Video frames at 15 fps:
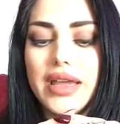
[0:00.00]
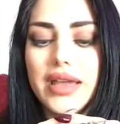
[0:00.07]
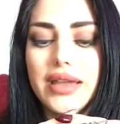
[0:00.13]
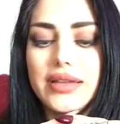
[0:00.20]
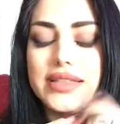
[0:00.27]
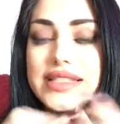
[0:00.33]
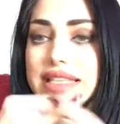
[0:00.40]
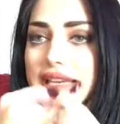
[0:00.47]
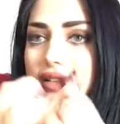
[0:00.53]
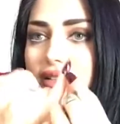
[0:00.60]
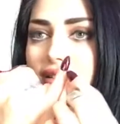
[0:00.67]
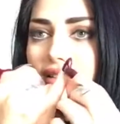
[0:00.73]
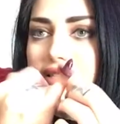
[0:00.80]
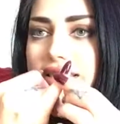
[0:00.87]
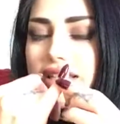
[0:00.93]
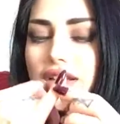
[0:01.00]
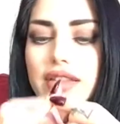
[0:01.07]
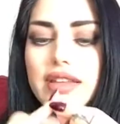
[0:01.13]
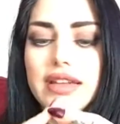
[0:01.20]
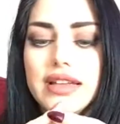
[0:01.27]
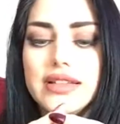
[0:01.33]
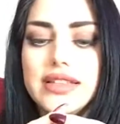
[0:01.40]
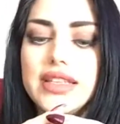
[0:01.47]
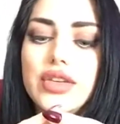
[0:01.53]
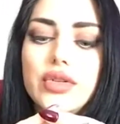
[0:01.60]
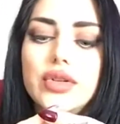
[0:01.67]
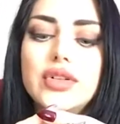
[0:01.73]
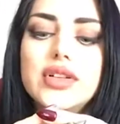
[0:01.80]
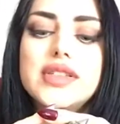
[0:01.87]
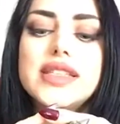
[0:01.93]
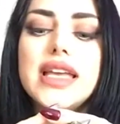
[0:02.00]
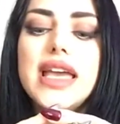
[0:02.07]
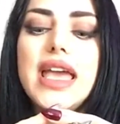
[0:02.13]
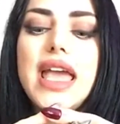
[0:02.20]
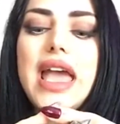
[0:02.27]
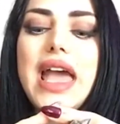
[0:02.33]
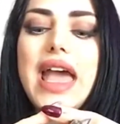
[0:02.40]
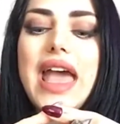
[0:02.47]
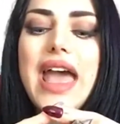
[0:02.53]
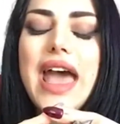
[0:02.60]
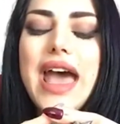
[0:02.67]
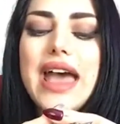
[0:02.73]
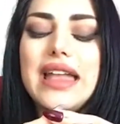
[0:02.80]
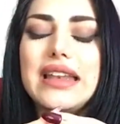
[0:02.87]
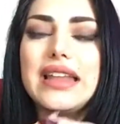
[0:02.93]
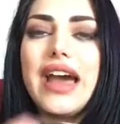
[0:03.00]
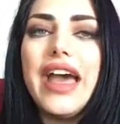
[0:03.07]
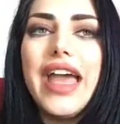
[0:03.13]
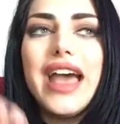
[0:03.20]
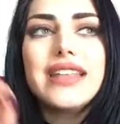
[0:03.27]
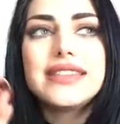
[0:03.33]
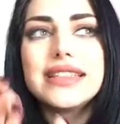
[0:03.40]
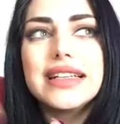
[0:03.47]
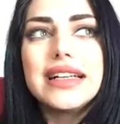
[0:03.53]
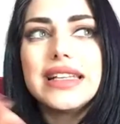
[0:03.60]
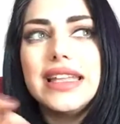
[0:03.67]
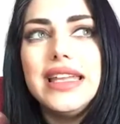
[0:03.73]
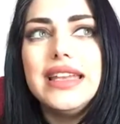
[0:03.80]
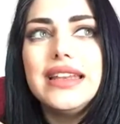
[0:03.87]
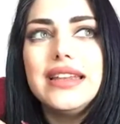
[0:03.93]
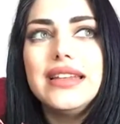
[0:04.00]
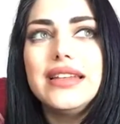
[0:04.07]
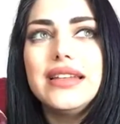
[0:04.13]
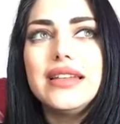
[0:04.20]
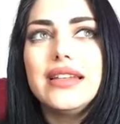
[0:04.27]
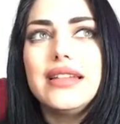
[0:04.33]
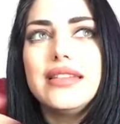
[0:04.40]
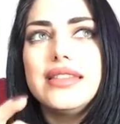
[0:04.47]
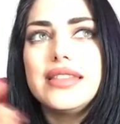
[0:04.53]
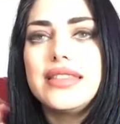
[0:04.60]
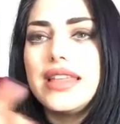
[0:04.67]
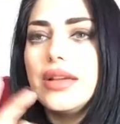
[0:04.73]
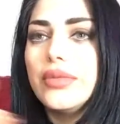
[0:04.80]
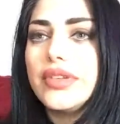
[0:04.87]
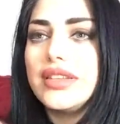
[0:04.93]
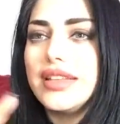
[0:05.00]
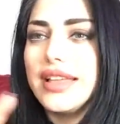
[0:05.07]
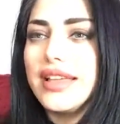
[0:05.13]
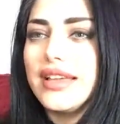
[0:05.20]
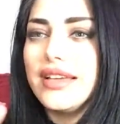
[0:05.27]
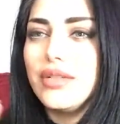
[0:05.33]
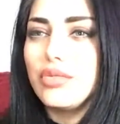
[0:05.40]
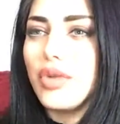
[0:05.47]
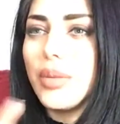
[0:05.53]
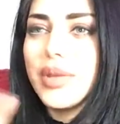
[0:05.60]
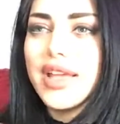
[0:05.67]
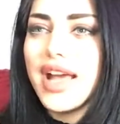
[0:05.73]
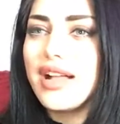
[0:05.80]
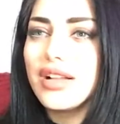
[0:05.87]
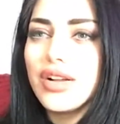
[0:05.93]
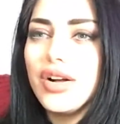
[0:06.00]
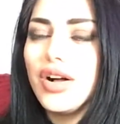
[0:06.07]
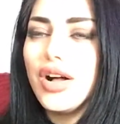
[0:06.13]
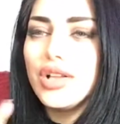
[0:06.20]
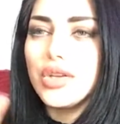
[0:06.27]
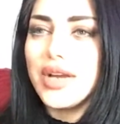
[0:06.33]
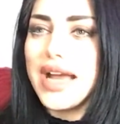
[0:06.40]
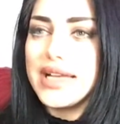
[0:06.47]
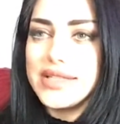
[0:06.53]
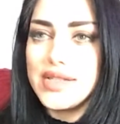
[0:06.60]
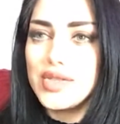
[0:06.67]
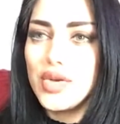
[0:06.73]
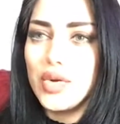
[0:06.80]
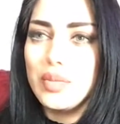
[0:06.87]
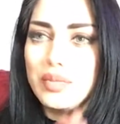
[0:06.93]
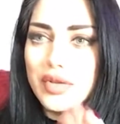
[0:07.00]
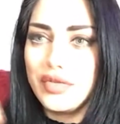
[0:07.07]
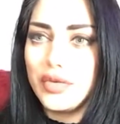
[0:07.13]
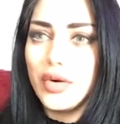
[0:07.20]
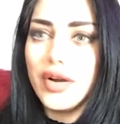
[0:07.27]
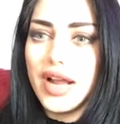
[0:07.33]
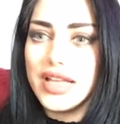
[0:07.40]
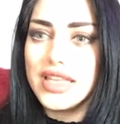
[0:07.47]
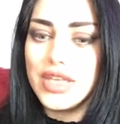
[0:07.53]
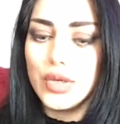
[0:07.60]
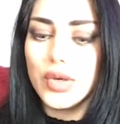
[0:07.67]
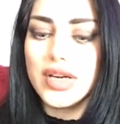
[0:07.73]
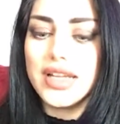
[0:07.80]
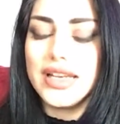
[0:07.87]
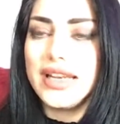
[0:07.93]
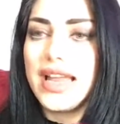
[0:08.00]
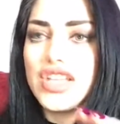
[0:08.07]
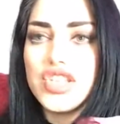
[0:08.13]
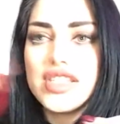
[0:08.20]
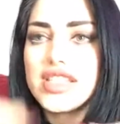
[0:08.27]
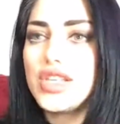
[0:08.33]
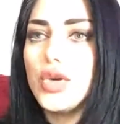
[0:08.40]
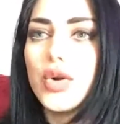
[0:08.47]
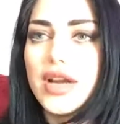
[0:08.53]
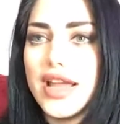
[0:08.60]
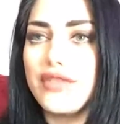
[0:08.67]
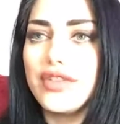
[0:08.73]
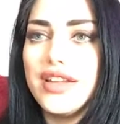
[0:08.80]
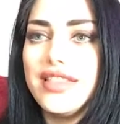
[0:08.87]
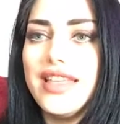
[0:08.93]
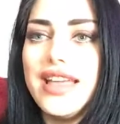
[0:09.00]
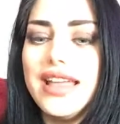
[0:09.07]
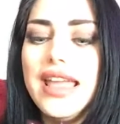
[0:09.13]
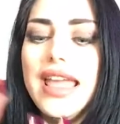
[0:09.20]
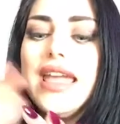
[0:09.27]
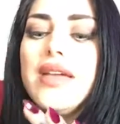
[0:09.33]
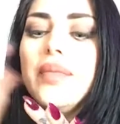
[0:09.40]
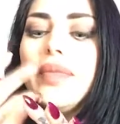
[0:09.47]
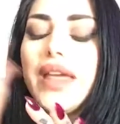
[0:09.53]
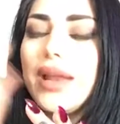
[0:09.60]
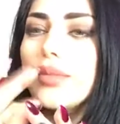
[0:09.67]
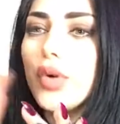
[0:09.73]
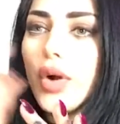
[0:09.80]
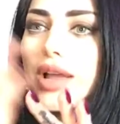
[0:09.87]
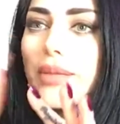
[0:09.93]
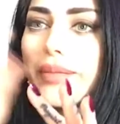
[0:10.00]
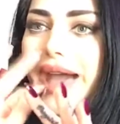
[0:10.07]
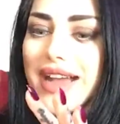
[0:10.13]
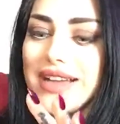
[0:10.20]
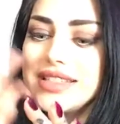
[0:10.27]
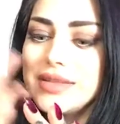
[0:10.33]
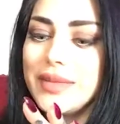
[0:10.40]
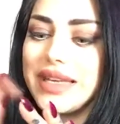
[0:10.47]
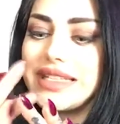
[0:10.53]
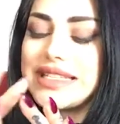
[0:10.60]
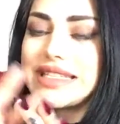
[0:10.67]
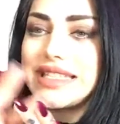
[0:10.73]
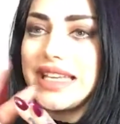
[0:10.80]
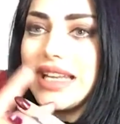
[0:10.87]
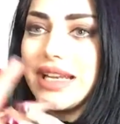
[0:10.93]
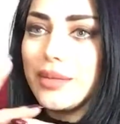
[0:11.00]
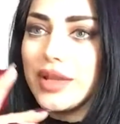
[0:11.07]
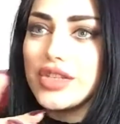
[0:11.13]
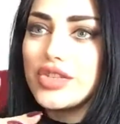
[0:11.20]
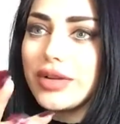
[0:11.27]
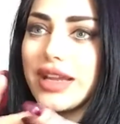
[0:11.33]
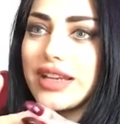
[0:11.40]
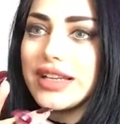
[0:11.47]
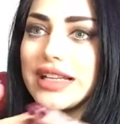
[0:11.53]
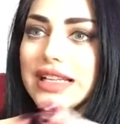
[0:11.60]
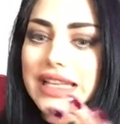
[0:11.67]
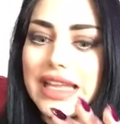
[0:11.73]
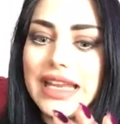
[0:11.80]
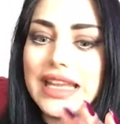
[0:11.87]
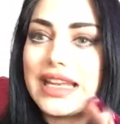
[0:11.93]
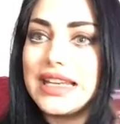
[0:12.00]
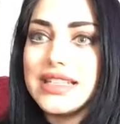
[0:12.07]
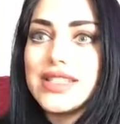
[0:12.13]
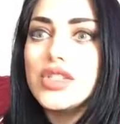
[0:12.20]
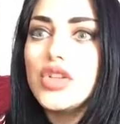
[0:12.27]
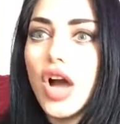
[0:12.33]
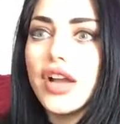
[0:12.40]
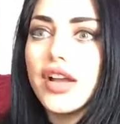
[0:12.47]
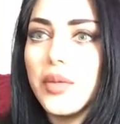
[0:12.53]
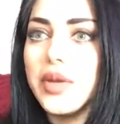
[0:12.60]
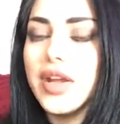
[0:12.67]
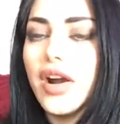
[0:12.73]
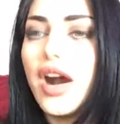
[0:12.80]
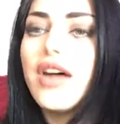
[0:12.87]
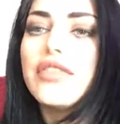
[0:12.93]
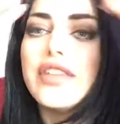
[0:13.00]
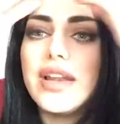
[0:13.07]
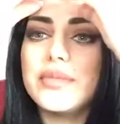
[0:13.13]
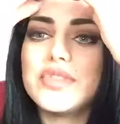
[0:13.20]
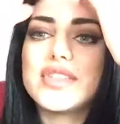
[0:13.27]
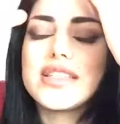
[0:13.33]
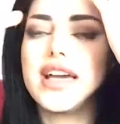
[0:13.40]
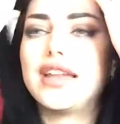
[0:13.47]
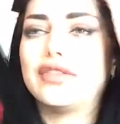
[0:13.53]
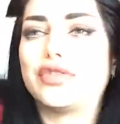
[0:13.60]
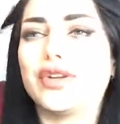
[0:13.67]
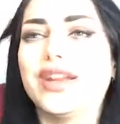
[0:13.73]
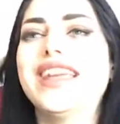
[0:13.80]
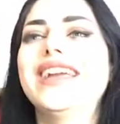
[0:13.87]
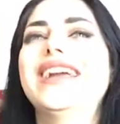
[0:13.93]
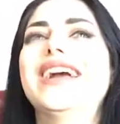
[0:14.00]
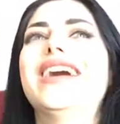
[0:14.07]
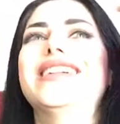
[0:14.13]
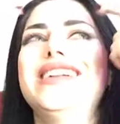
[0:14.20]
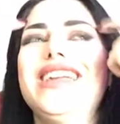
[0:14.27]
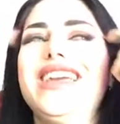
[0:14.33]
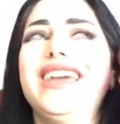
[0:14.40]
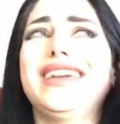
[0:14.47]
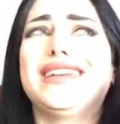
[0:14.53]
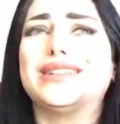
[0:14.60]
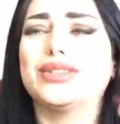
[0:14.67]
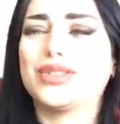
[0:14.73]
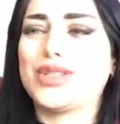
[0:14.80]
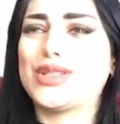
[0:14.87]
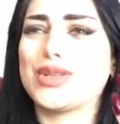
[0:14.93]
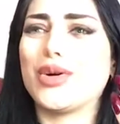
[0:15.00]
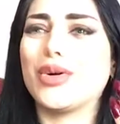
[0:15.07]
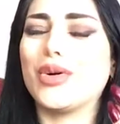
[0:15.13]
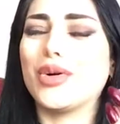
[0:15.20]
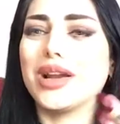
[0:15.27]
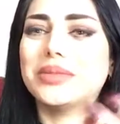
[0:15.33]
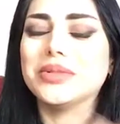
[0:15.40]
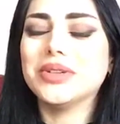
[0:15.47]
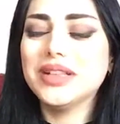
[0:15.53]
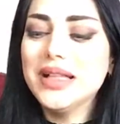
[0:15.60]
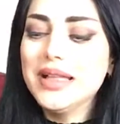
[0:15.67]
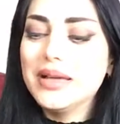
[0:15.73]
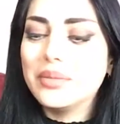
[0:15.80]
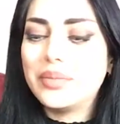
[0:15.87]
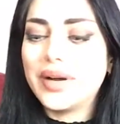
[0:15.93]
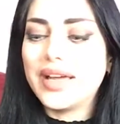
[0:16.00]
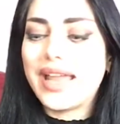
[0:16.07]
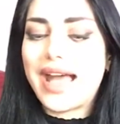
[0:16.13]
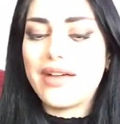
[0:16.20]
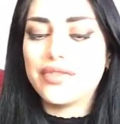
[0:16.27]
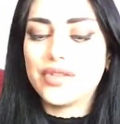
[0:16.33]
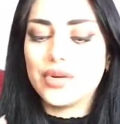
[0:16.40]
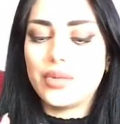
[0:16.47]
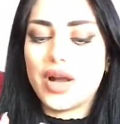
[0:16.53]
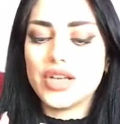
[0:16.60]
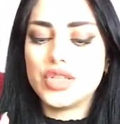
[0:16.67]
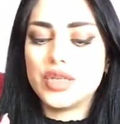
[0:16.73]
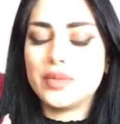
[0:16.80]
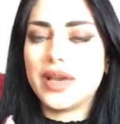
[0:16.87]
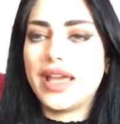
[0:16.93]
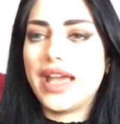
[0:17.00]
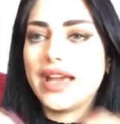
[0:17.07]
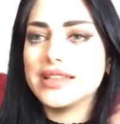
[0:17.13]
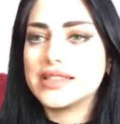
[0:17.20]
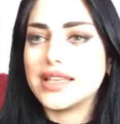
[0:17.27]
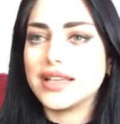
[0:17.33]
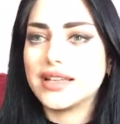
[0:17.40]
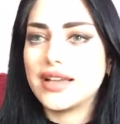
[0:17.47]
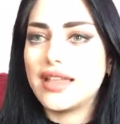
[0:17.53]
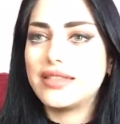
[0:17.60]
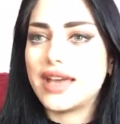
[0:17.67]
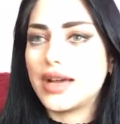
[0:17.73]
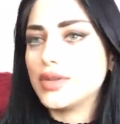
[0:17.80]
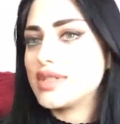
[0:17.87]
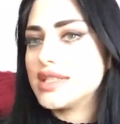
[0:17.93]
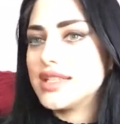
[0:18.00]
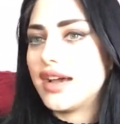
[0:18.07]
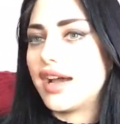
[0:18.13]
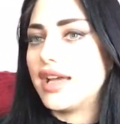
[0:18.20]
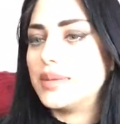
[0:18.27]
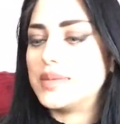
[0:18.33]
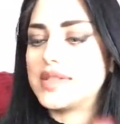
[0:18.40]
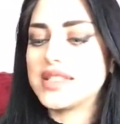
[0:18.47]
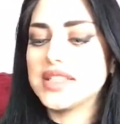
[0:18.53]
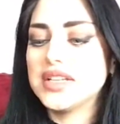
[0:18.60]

skin, the skin on the nails, cuticles, and I had to clean the thing with like rubbing alcohol or acetone before I cured it, and I just cured everything, and I'm going back to my skin and I'm like trying to clean it and it's not coming off, and I'm just kind of freaking out. It looks so horrible, but after washing my hands like 1,000 times,